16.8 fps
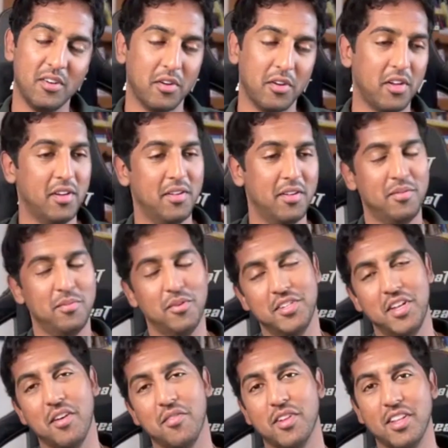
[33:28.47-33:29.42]
Okay,
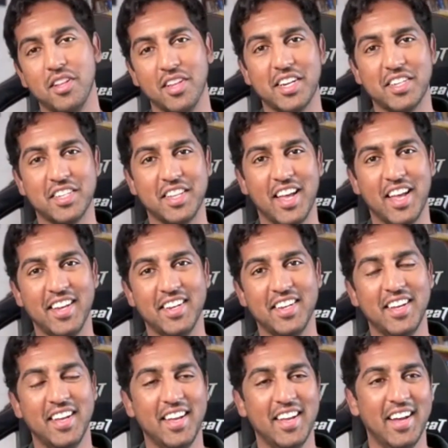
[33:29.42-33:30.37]
we'll definitely link to that
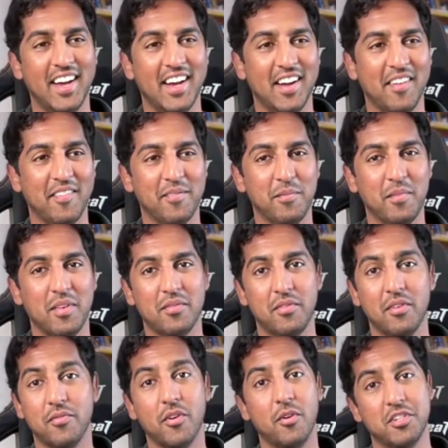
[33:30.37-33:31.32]

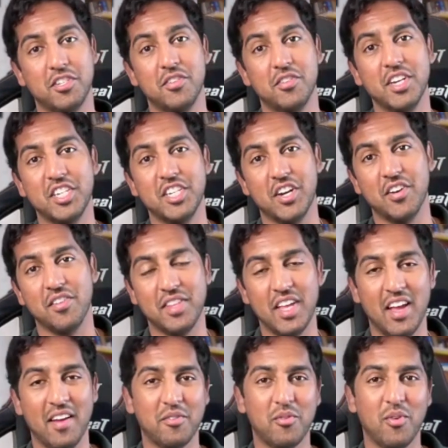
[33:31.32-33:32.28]
for folks to reach out if
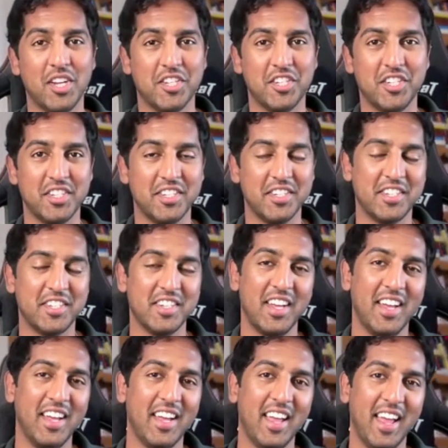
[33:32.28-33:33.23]
they have questions
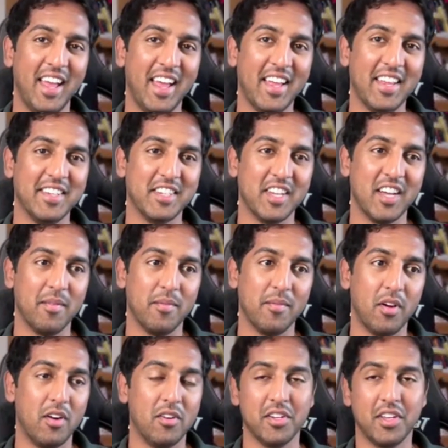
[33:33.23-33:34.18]
and
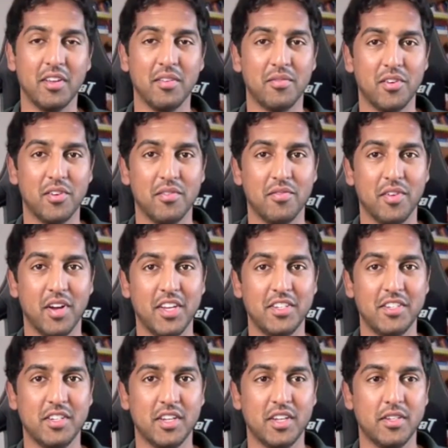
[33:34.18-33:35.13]
are looking for
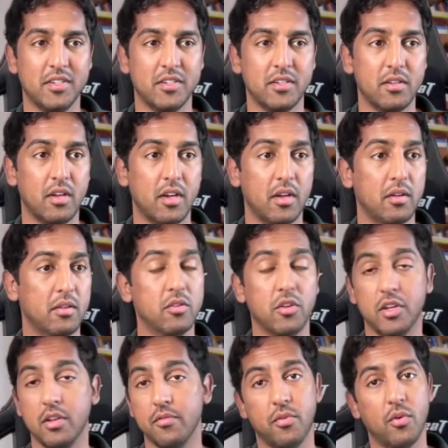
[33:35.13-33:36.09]
advice. And
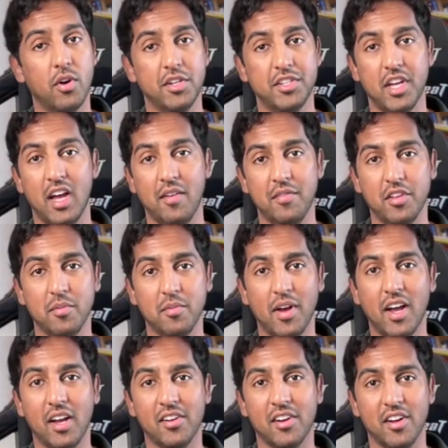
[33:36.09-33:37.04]
looking forward to having you
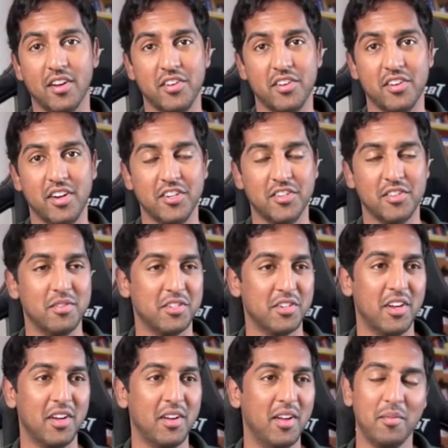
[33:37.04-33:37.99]
back on here, Andrew. It
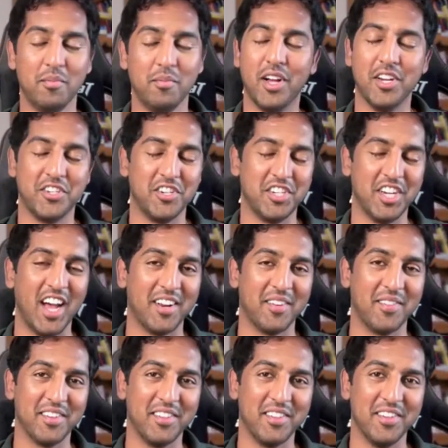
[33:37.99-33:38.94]
was a pleasure
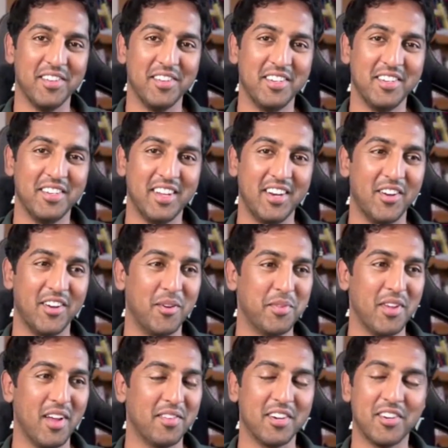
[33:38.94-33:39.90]
chatting with you, and
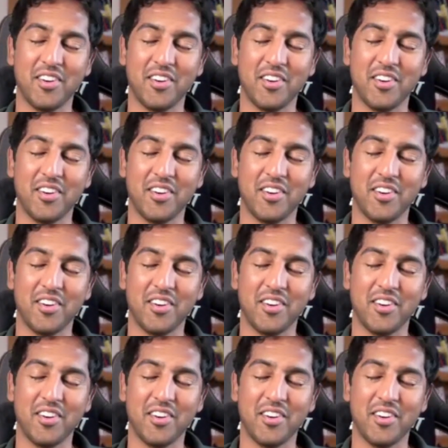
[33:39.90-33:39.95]
hope you have